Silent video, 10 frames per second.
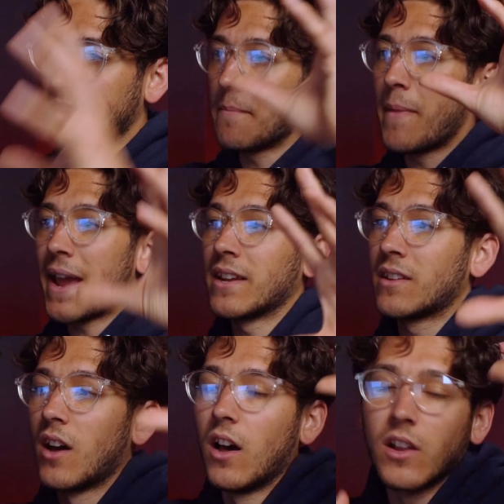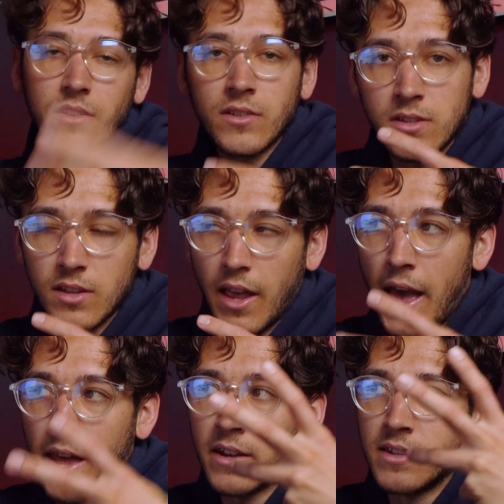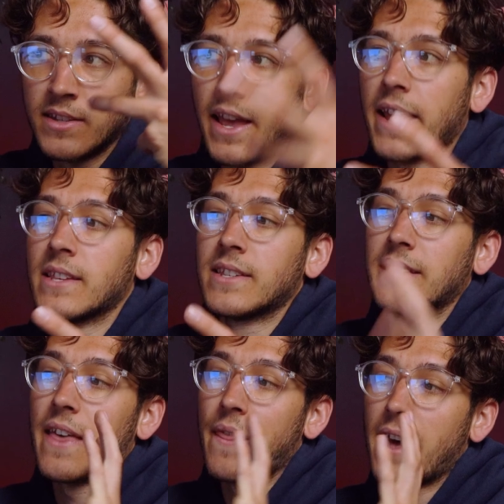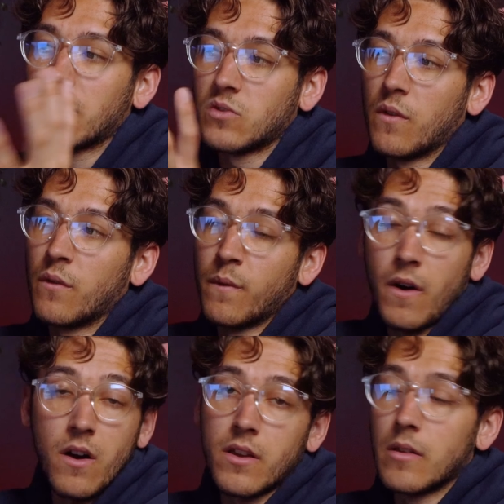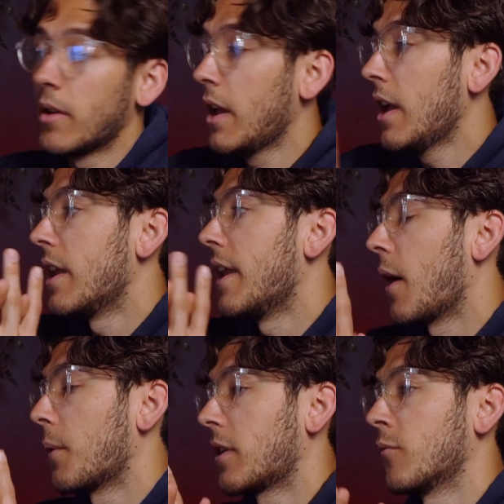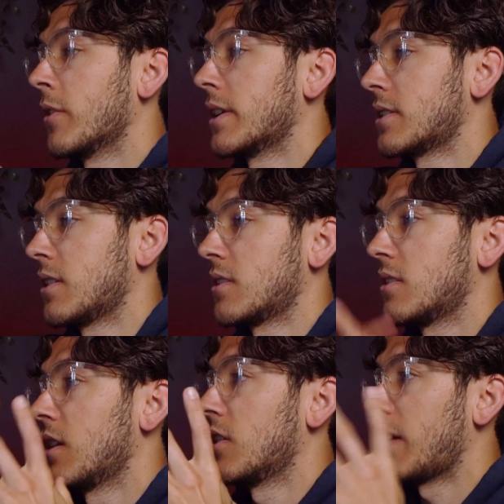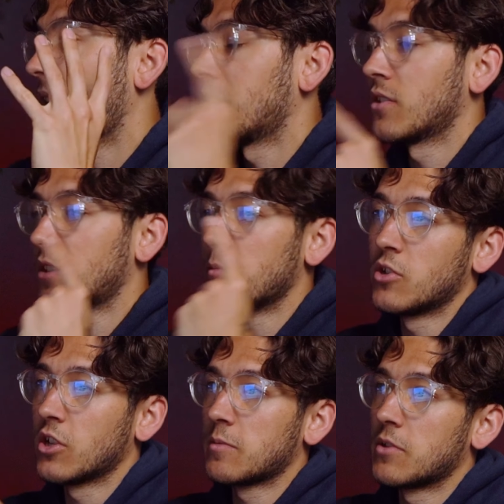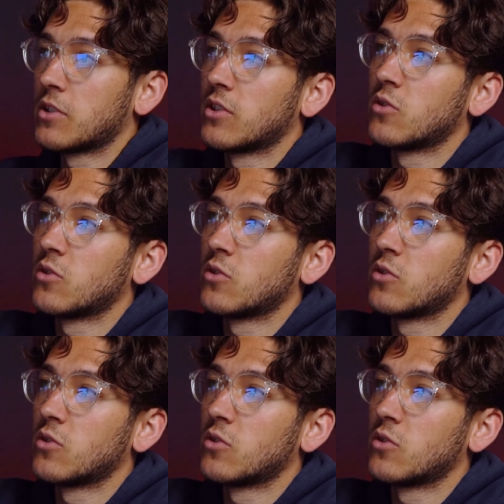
like the main colors and settings to get that sort of vibe. Now we can really start to add some adjustments to